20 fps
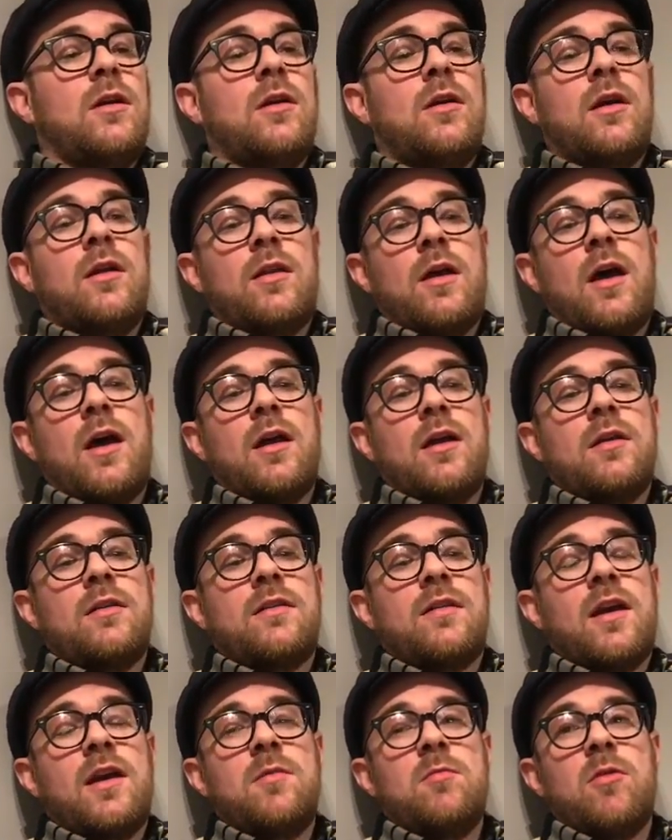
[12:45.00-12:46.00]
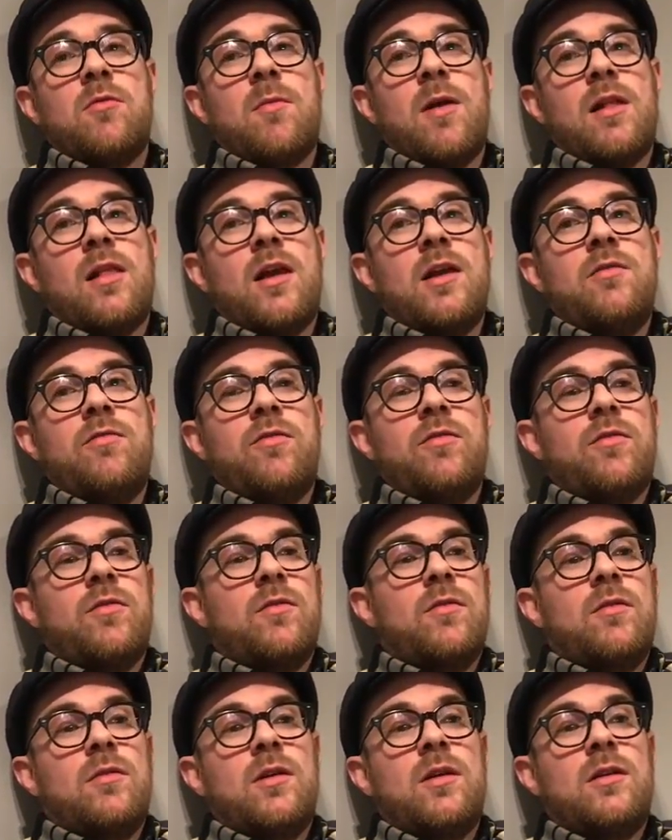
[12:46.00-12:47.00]
At that time in my life,
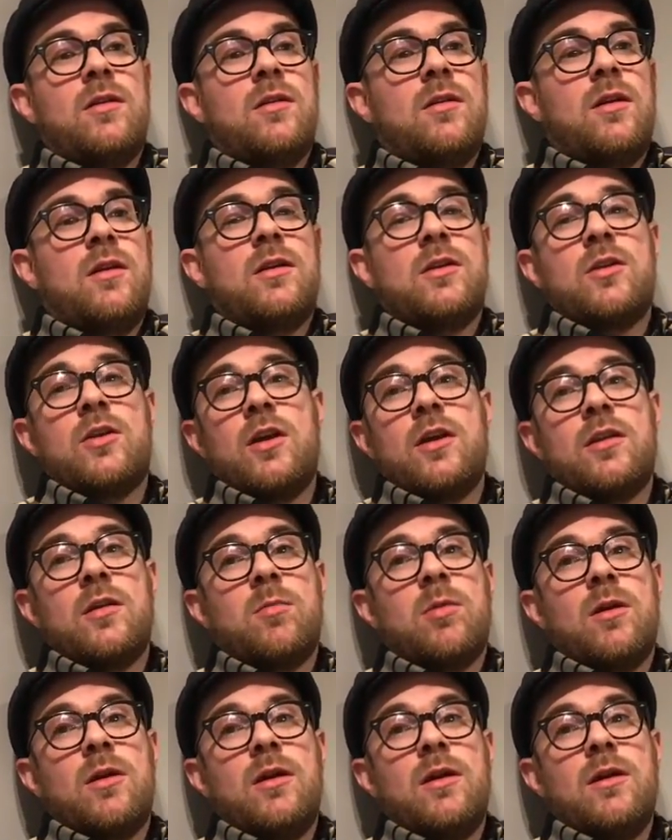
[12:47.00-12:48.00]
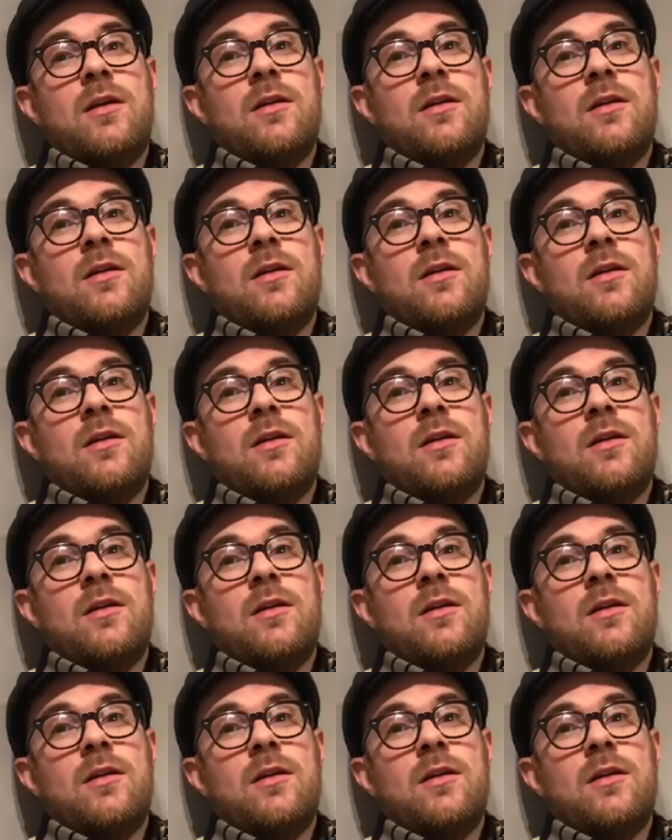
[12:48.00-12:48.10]
incredibly,